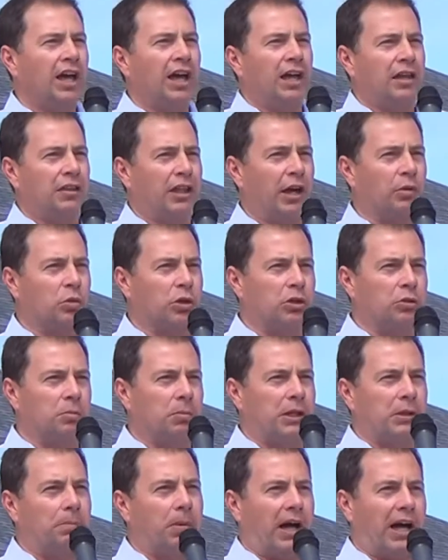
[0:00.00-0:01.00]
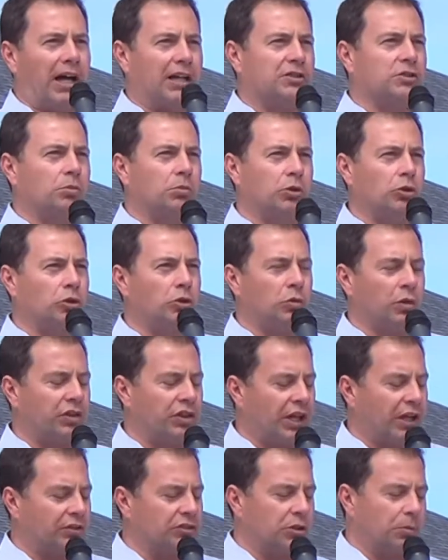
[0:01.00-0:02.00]
That wouldn't be possible
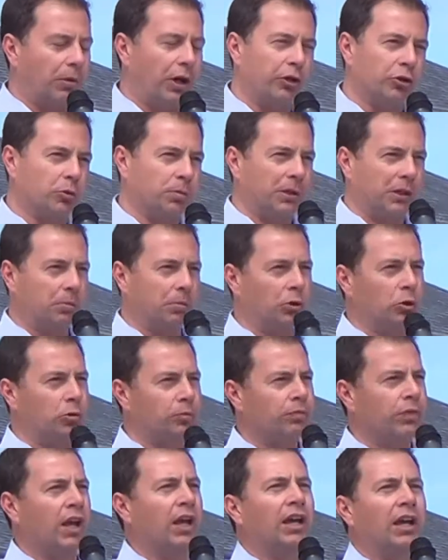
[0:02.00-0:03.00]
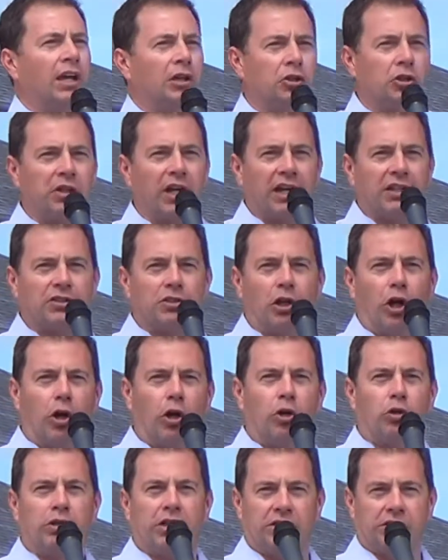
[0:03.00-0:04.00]
without some other people. And you guys know
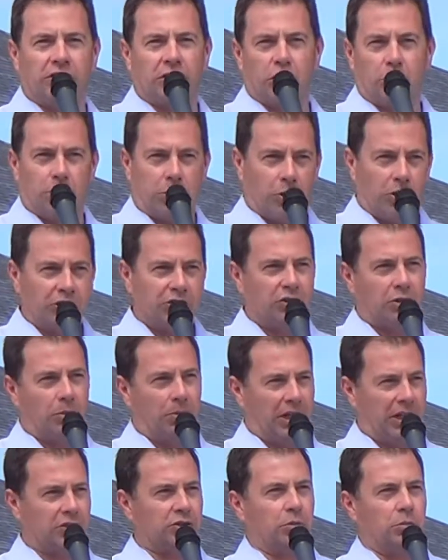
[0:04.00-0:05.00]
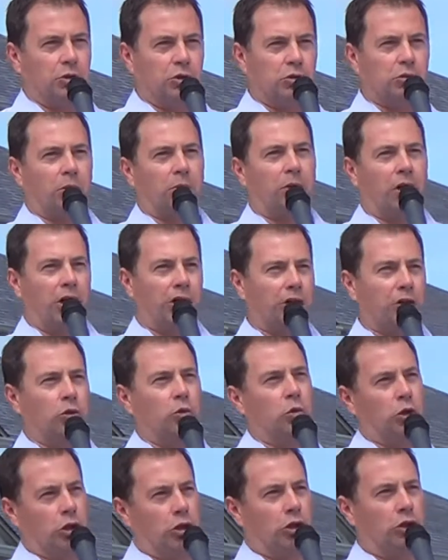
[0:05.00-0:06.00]
that Cedar Point's the best amusement park in the
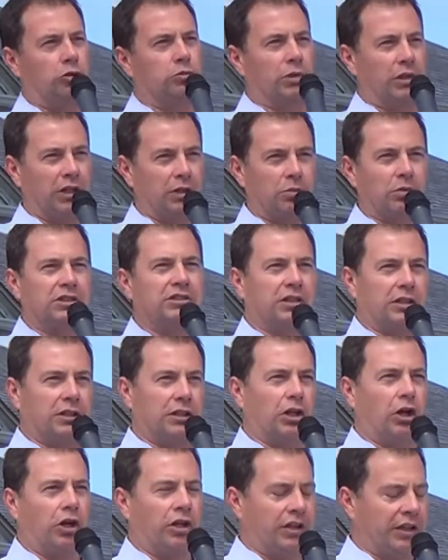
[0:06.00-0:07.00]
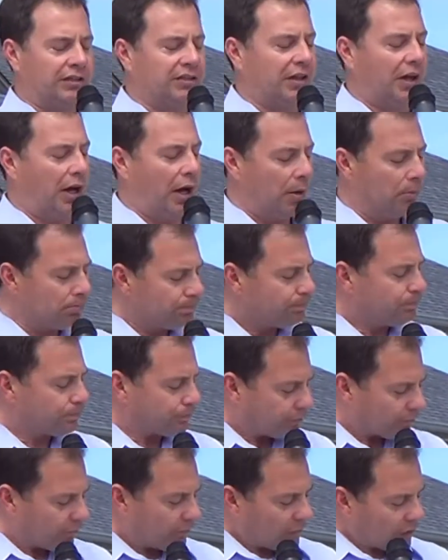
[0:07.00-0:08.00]
world, right? We tell you all the time.
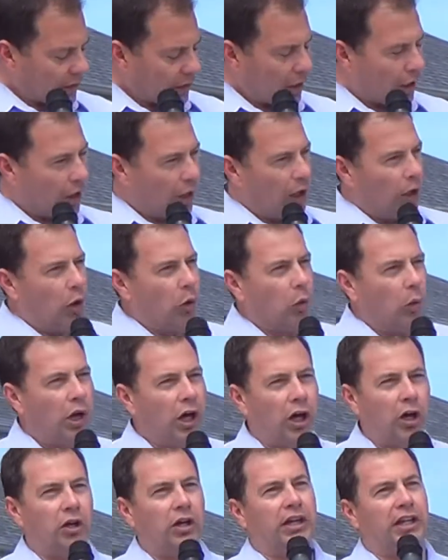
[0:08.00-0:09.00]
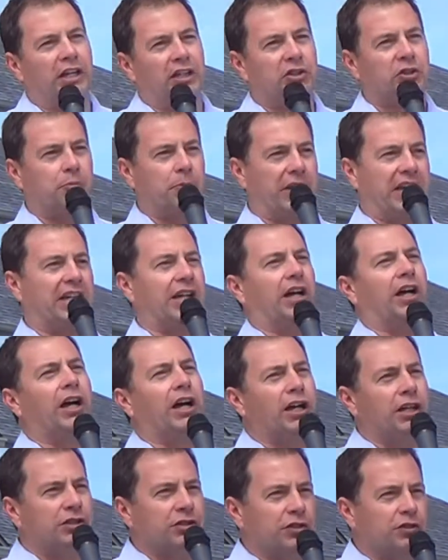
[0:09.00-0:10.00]
Well, it's
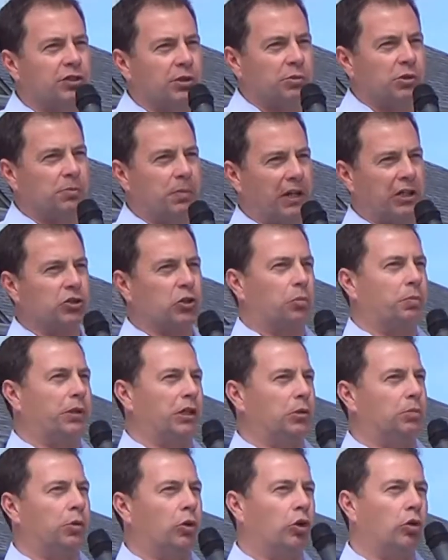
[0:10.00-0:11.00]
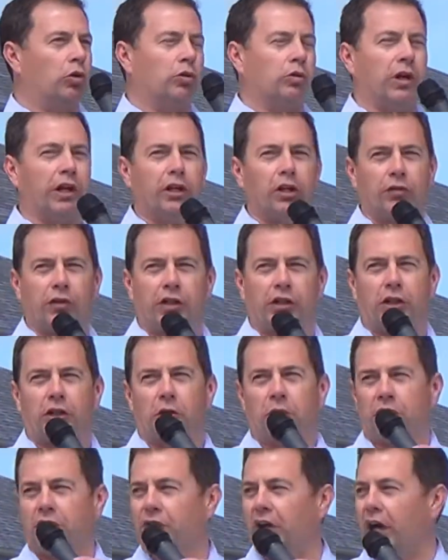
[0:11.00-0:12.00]
because of some special people. Right over here,
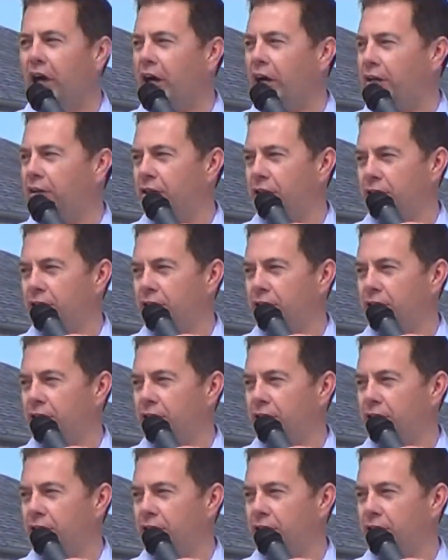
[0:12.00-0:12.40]
we've got